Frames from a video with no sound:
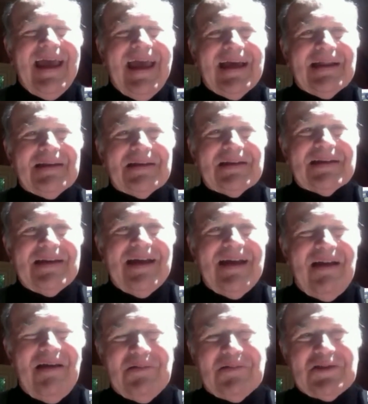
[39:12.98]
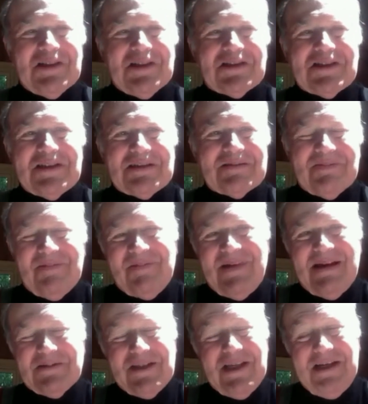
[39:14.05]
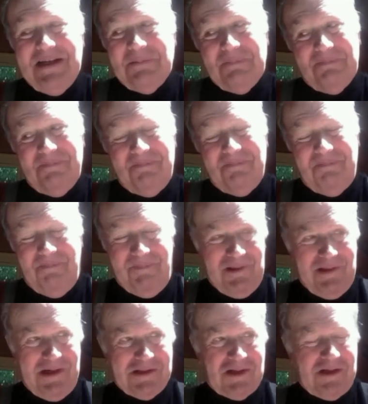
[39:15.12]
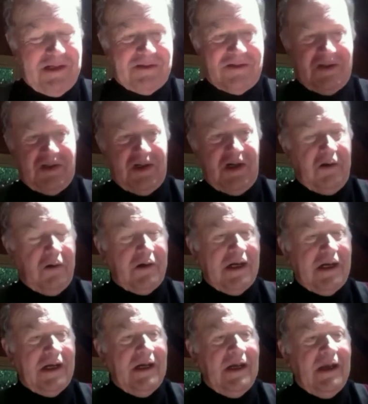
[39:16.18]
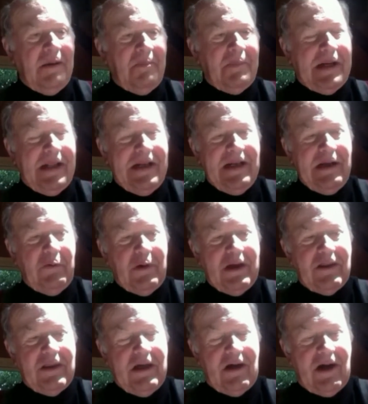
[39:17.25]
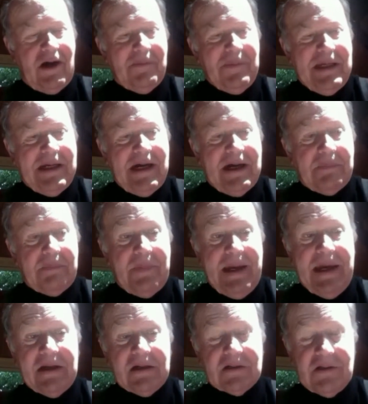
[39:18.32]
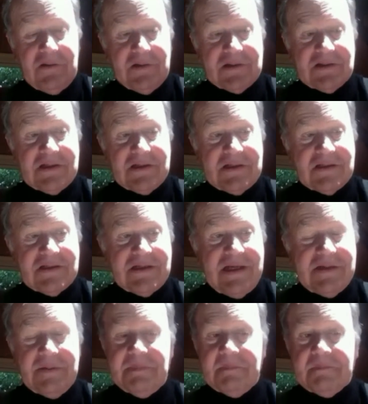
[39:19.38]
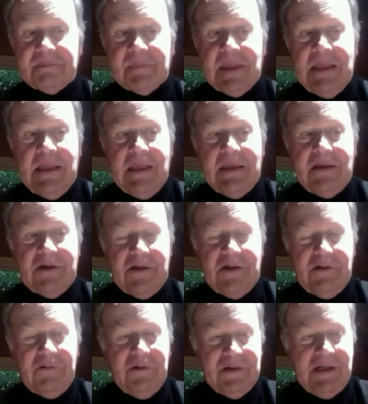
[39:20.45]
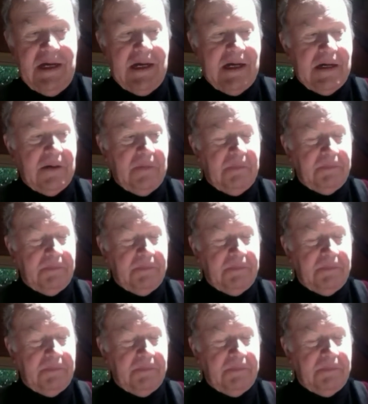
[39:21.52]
And just as I sent in, largely as a joke. But anyway, the Army got back to us and said, you know,